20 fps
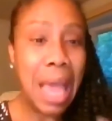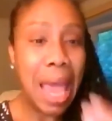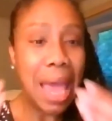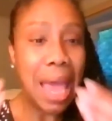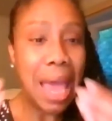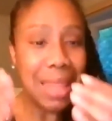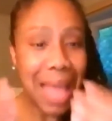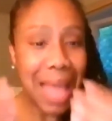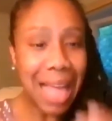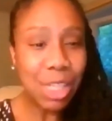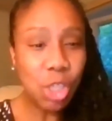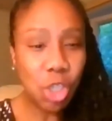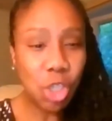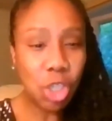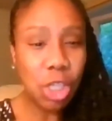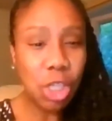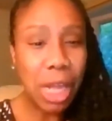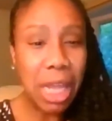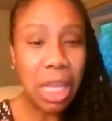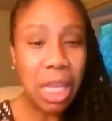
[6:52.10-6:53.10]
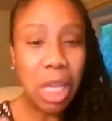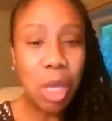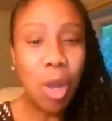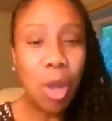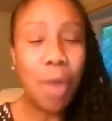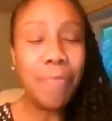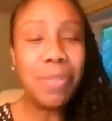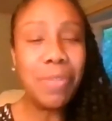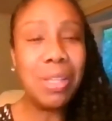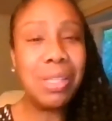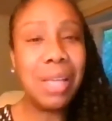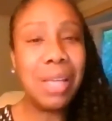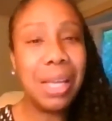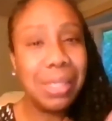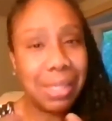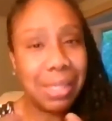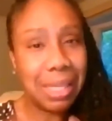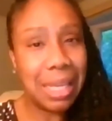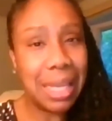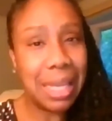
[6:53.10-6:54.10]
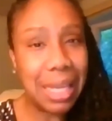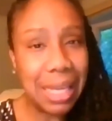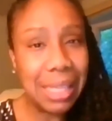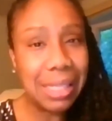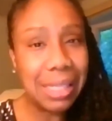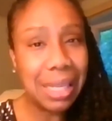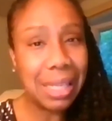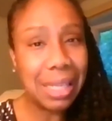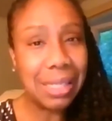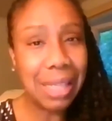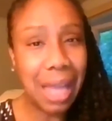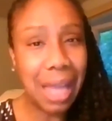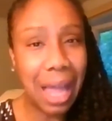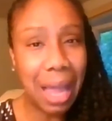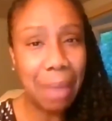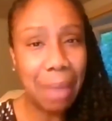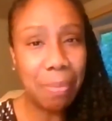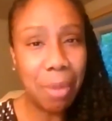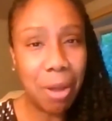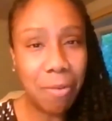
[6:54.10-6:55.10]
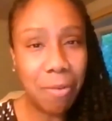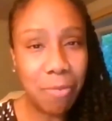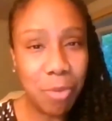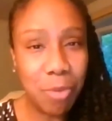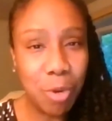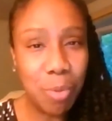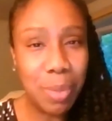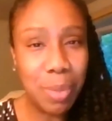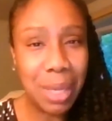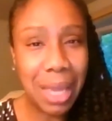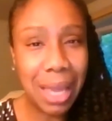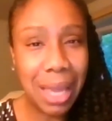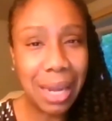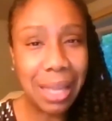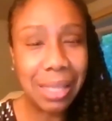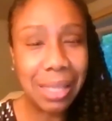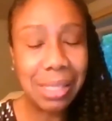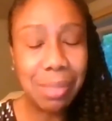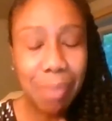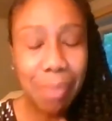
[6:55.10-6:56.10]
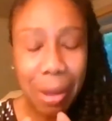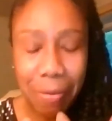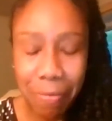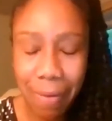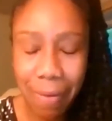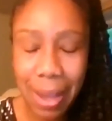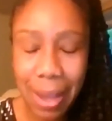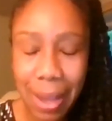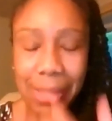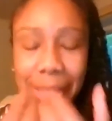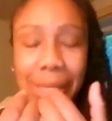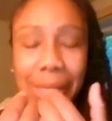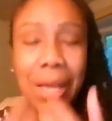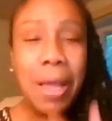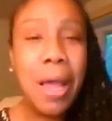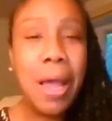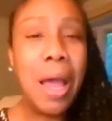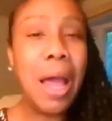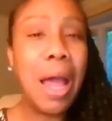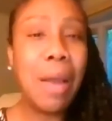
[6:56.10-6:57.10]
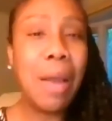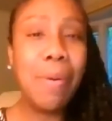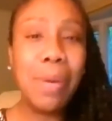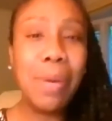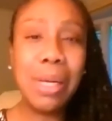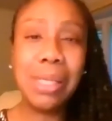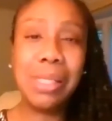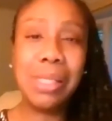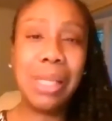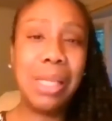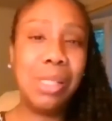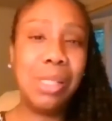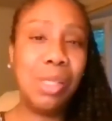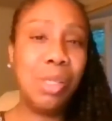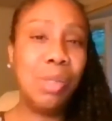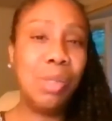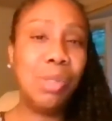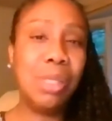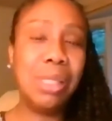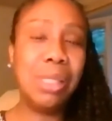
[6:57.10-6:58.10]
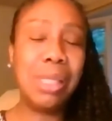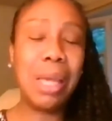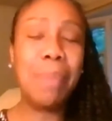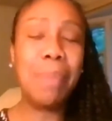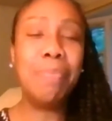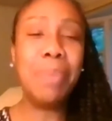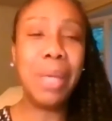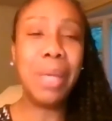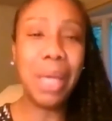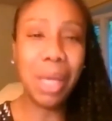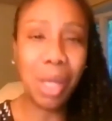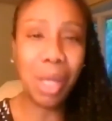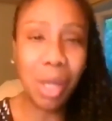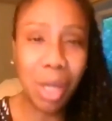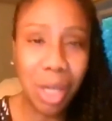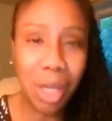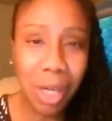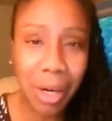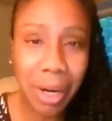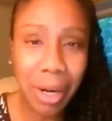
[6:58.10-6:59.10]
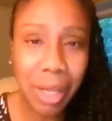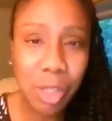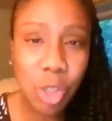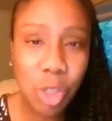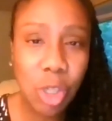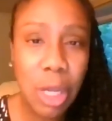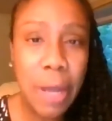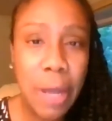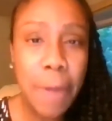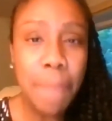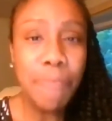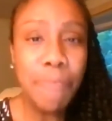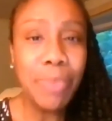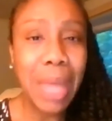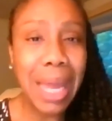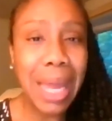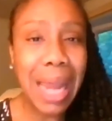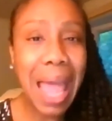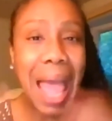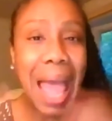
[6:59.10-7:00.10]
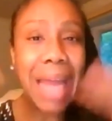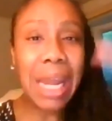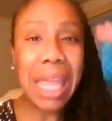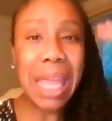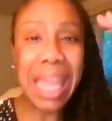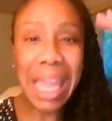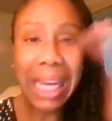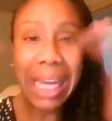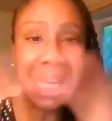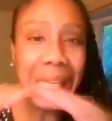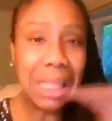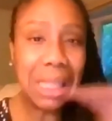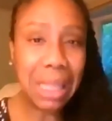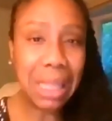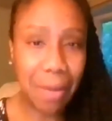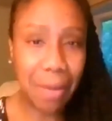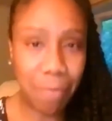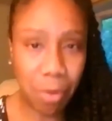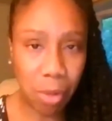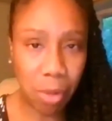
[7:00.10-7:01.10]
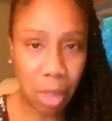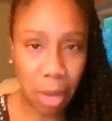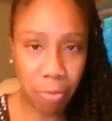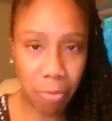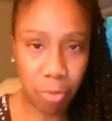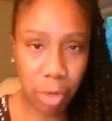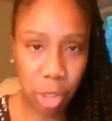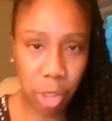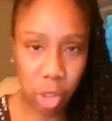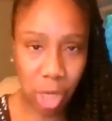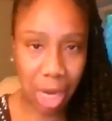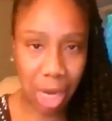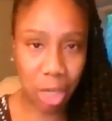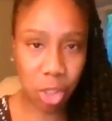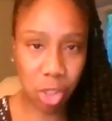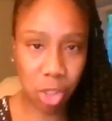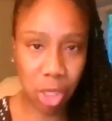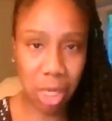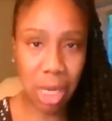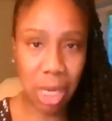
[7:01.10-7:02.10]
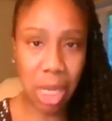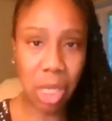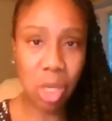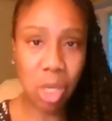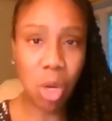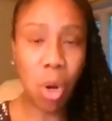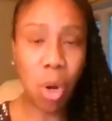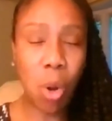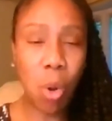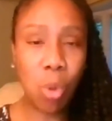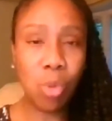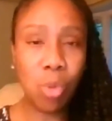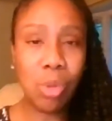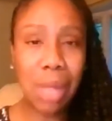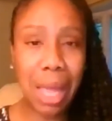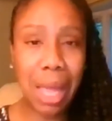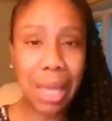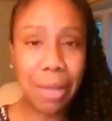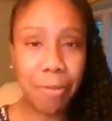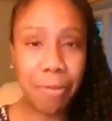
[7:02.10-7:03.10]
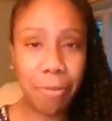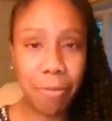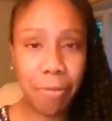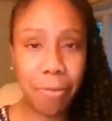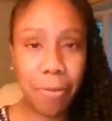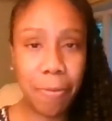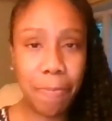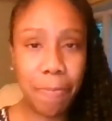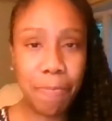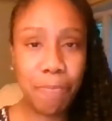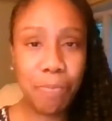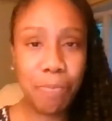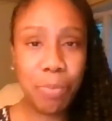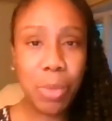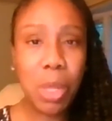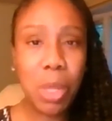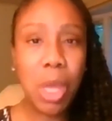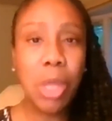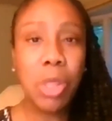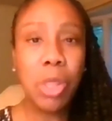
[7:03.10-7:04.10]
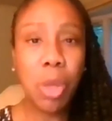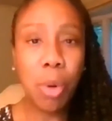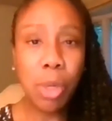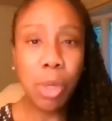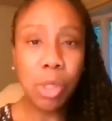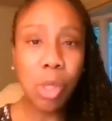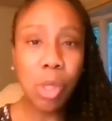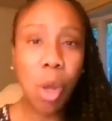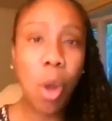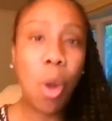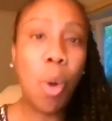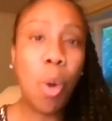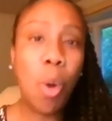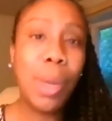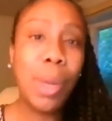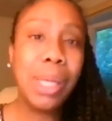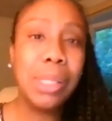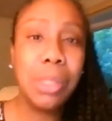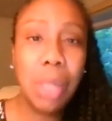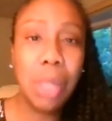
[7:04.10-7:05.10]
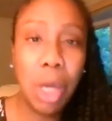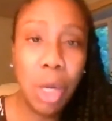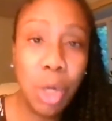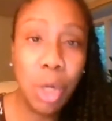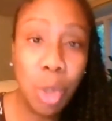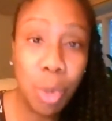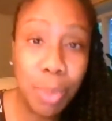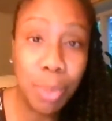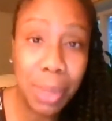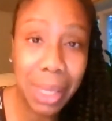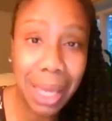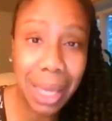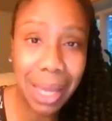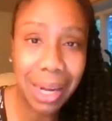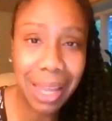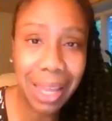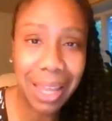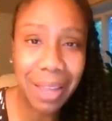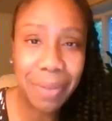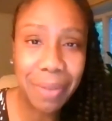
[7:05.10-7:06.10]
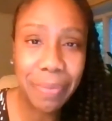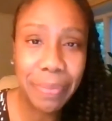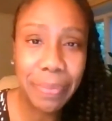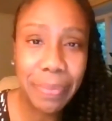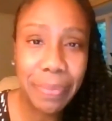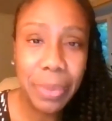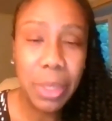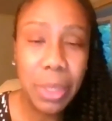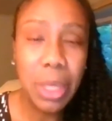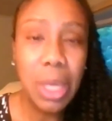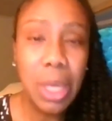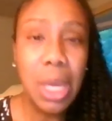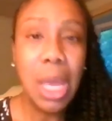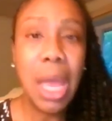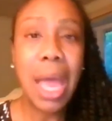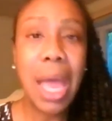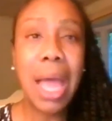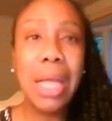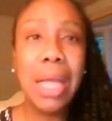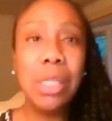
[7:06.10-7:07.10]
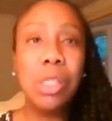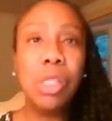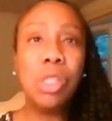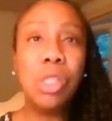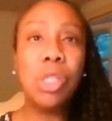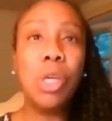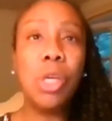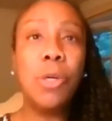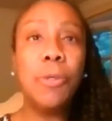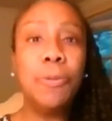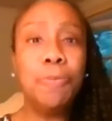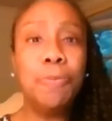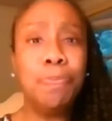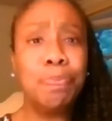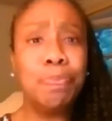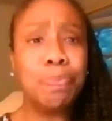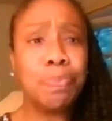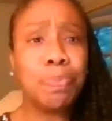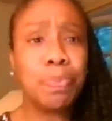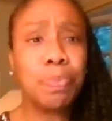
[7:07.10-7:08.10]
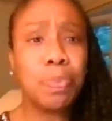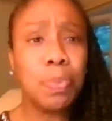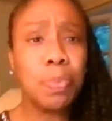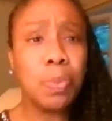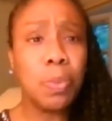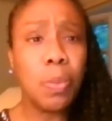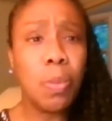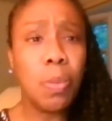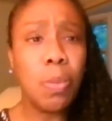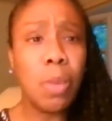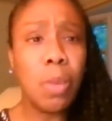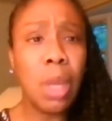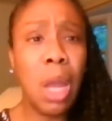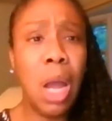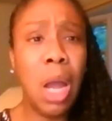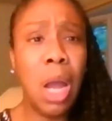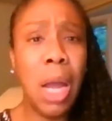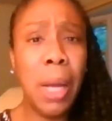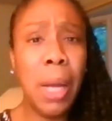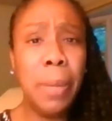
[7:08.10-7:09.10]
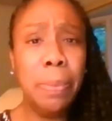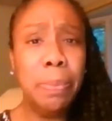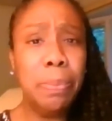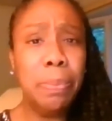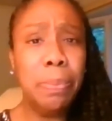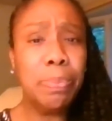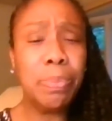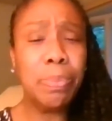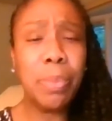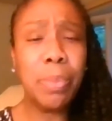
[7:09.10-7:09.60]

And that shaking off the dust is a time of new beginnings. And my friends, I want to say to you today be encouraged that at any level rejection in your own life, there is always a new beginning. And so, um,